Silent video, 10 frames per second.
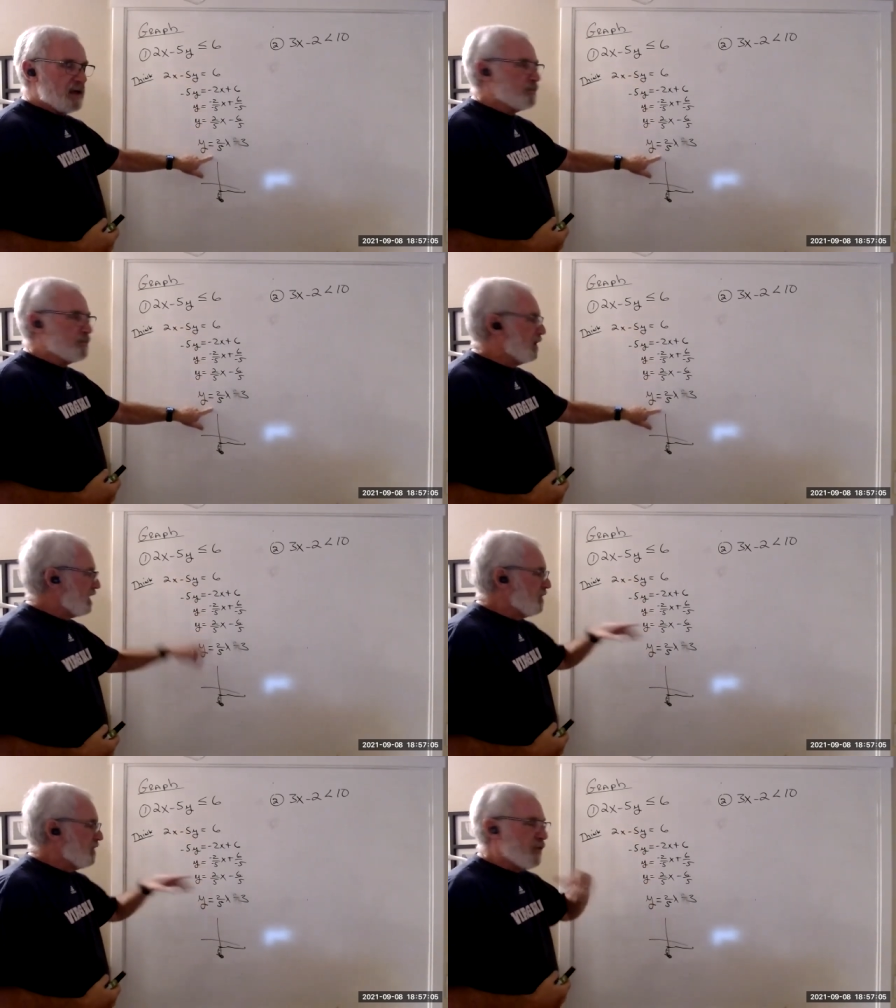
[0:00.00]
But
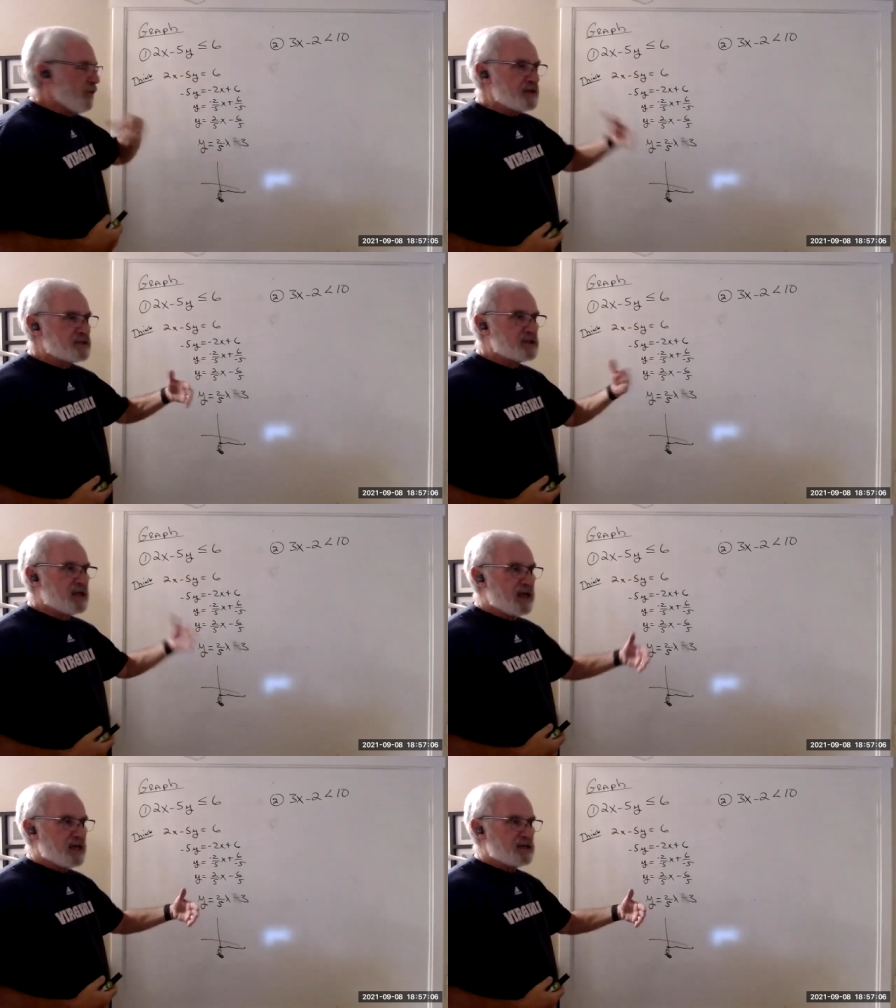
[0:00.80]
in this
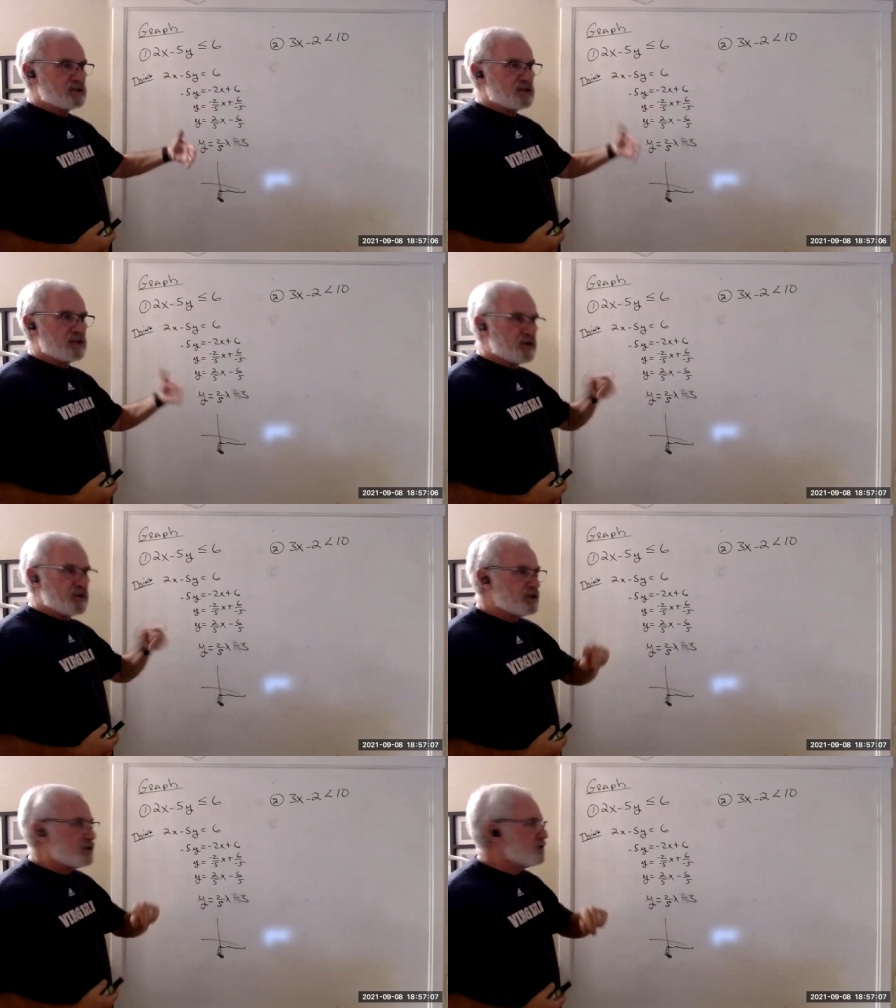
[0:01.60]
case, in
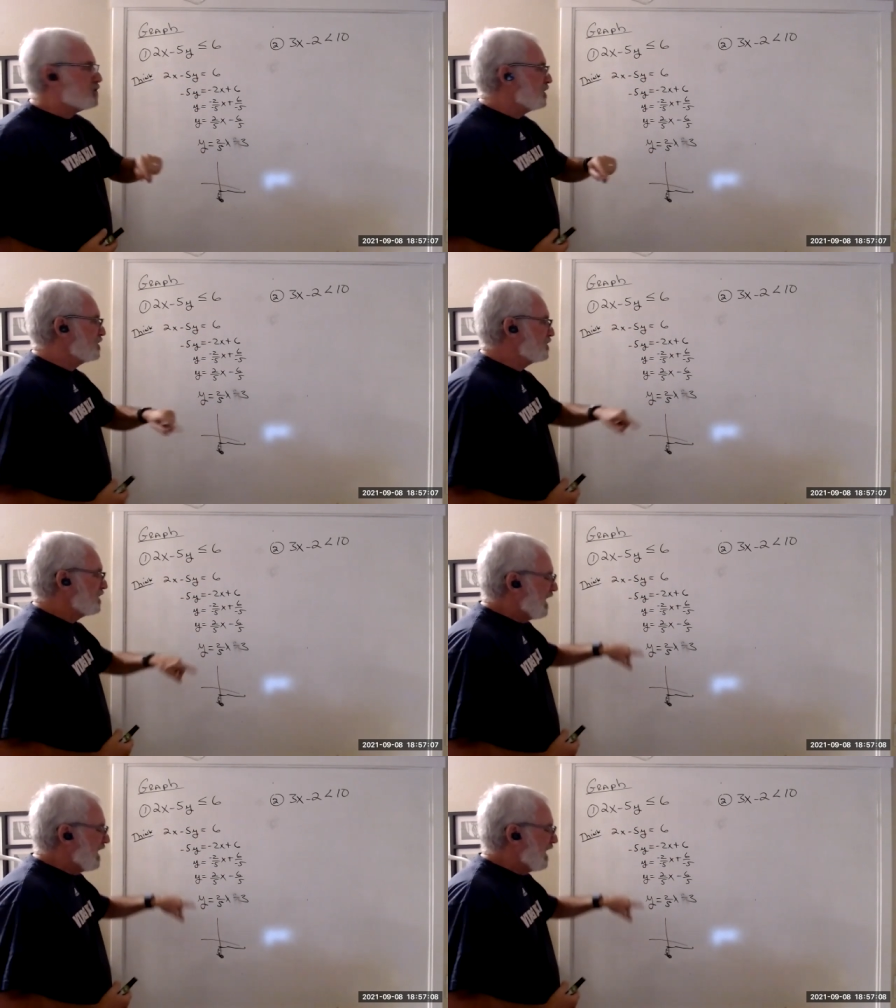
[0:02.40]
this instance,